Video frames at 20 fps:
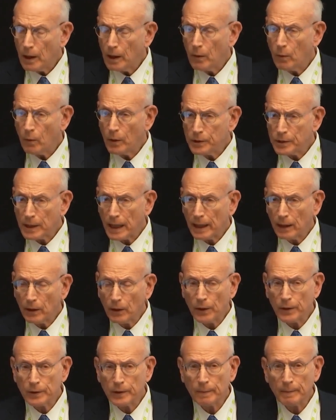which I
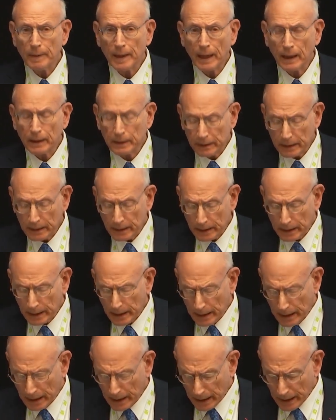learned about
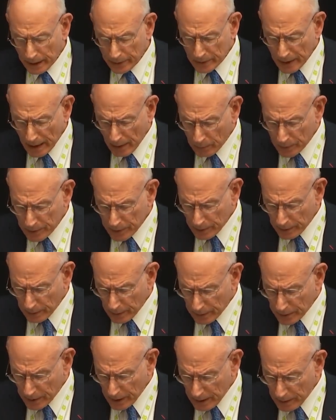as I was in the
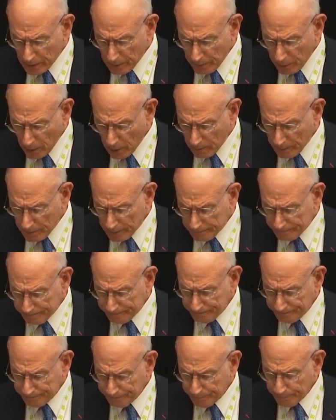State Department,
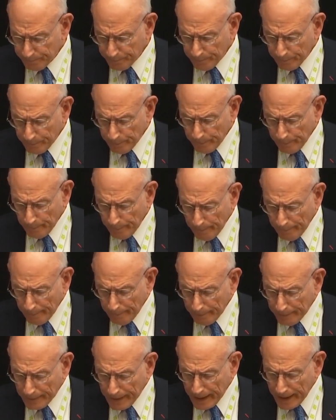
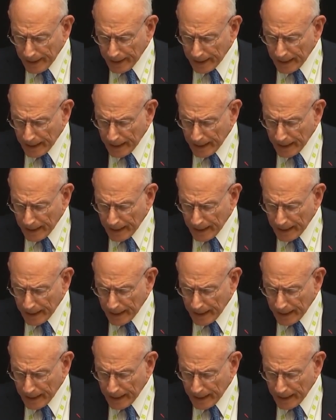and